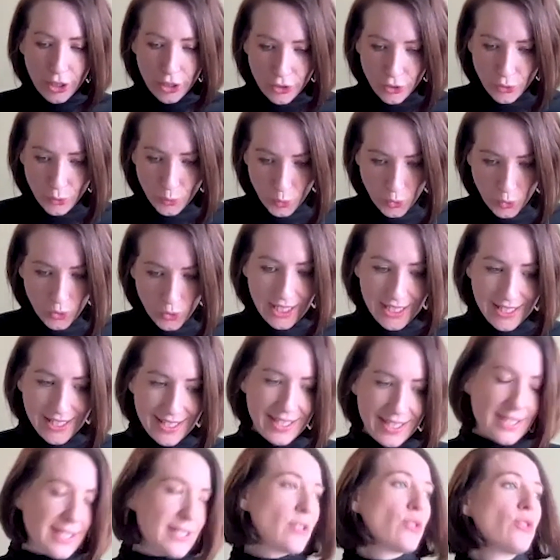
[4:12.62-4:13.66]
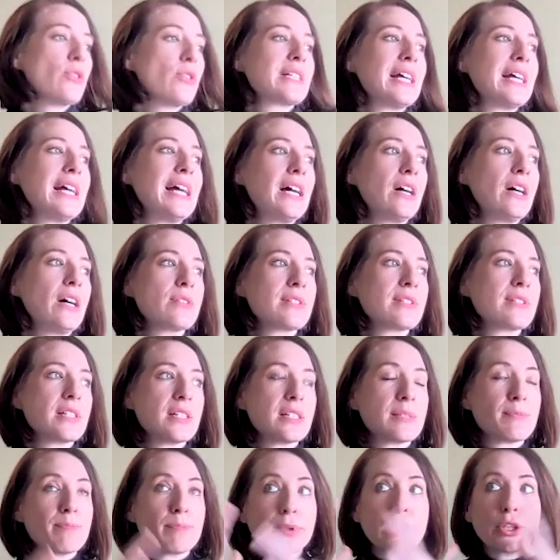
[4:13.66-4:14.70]
walk into the slaughterhouse,
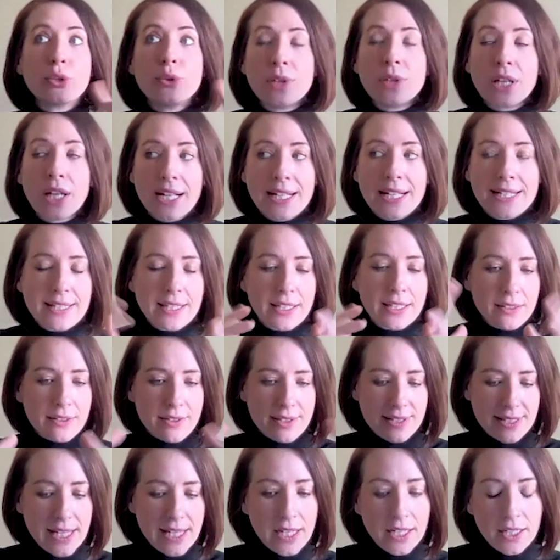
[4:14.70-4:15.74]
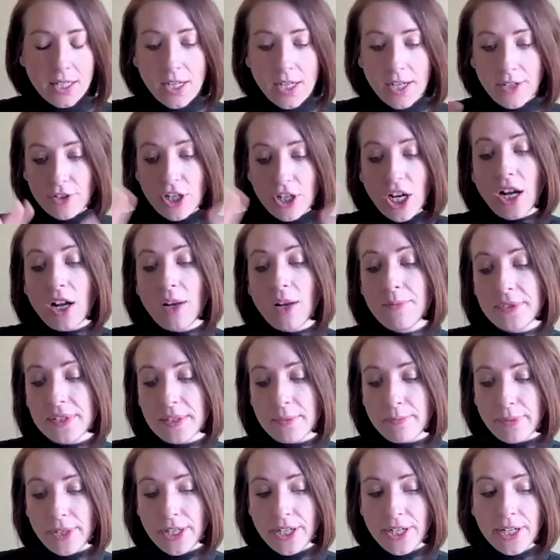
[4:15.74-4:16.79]
it's blue lighting because that kind of calms the
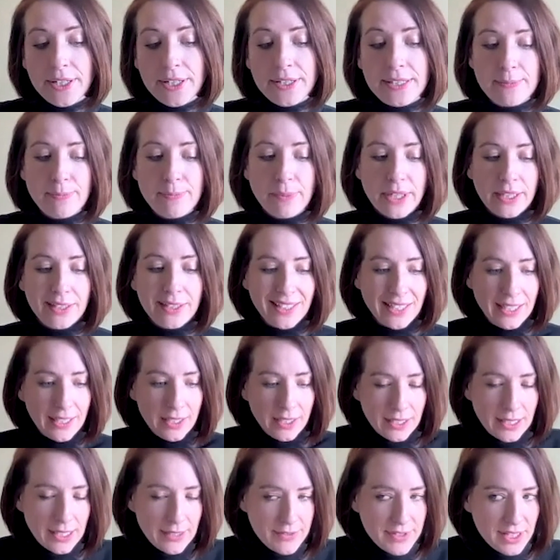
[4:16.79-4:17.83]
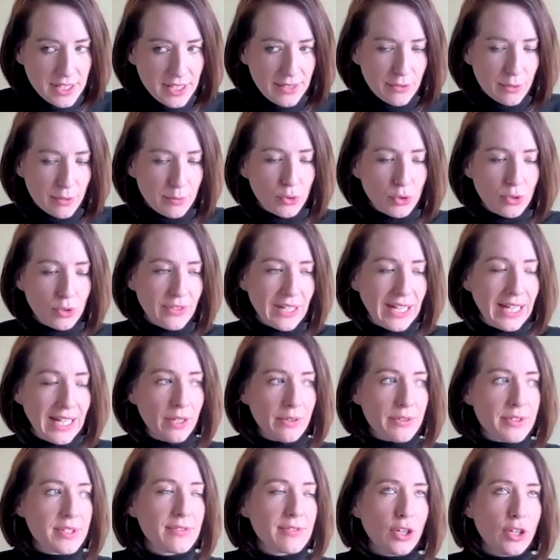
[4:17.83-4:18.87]
birds, but gives it even more of a
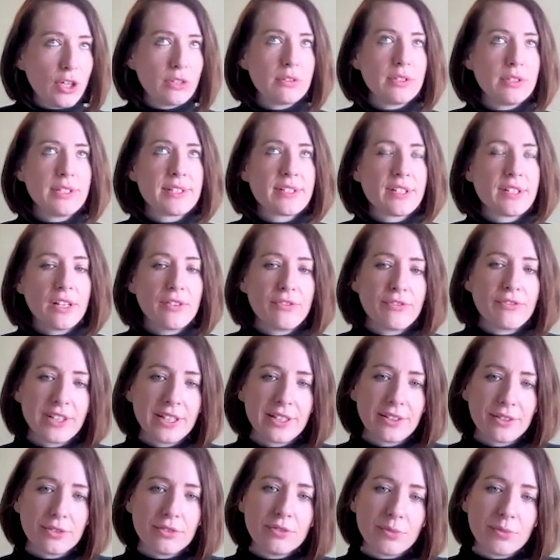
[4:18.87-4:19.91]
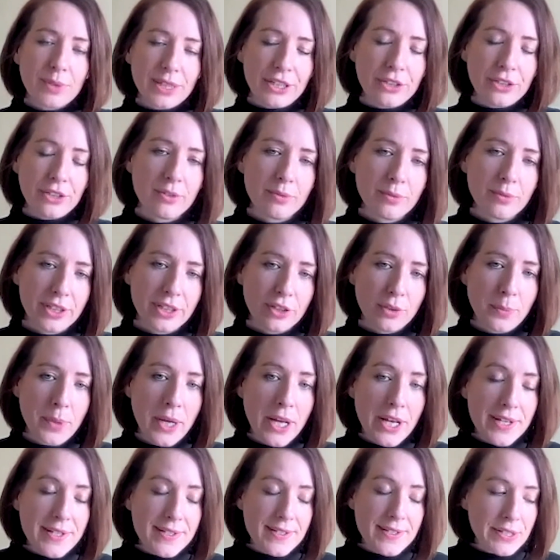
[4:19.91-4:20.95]
house of horrors feel when you're a
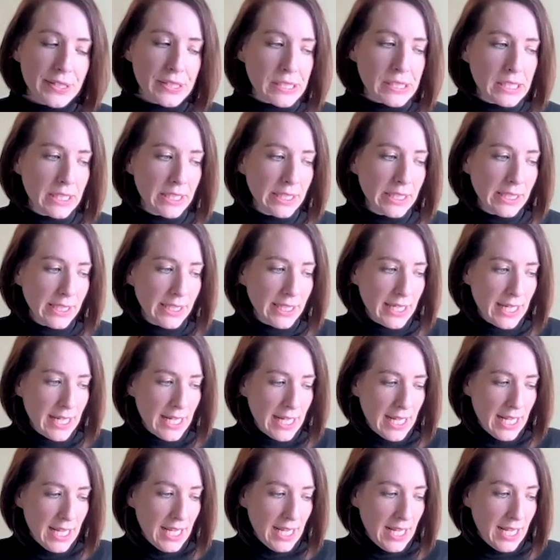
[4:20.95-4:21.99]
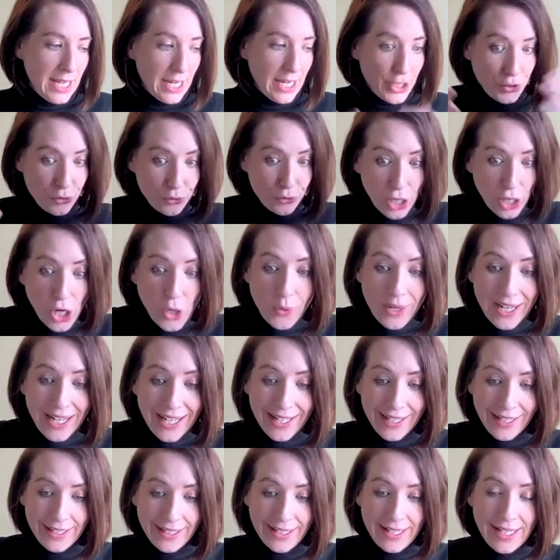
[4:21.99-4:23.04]
person. And you go
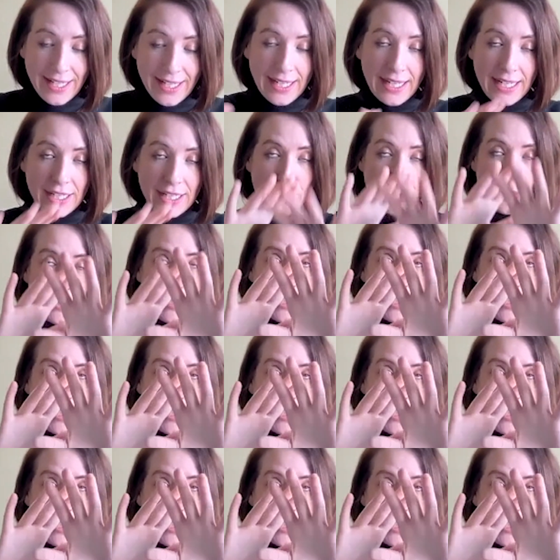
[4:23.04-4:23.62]
in and you